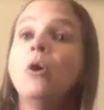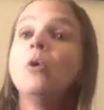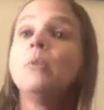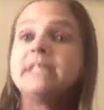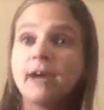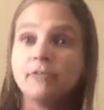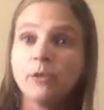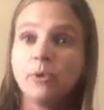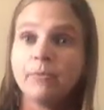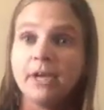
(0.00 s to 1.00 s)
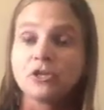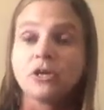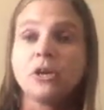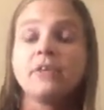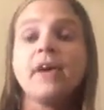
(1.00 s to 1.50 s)
we definitely want to make
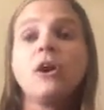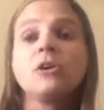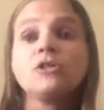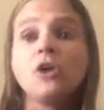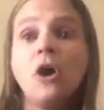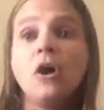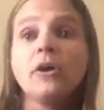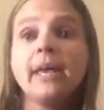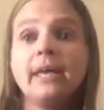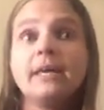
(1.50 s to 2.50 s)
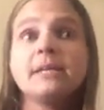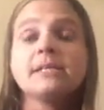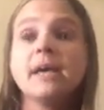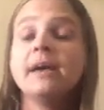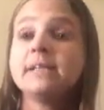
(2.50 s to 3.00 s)
sure that our dog is
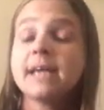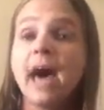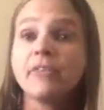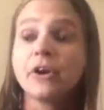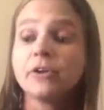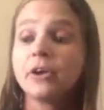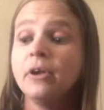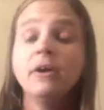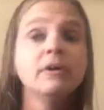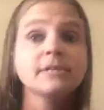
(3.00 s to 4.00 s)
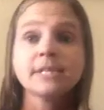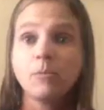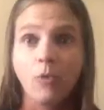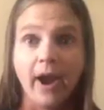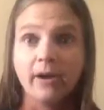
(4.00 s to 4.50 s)
tethered
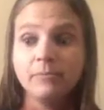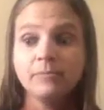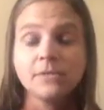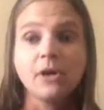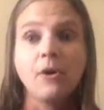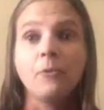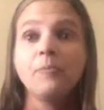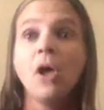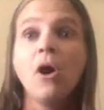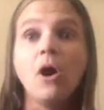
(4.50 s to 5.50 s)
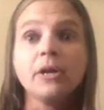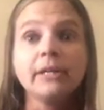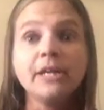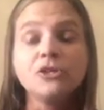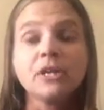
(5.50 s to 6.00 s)
somewhere. So on a
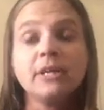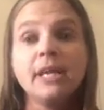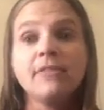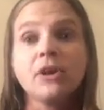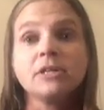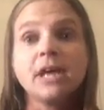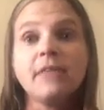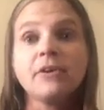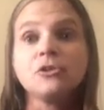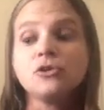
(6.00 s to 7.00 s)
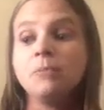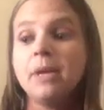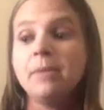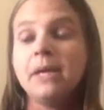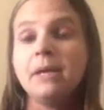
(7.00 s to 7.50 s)
leash and either tethered to
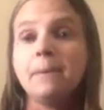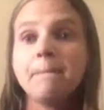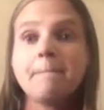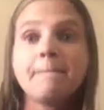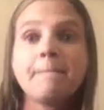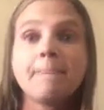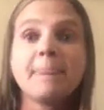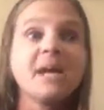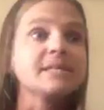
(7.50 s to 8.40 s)
maybe a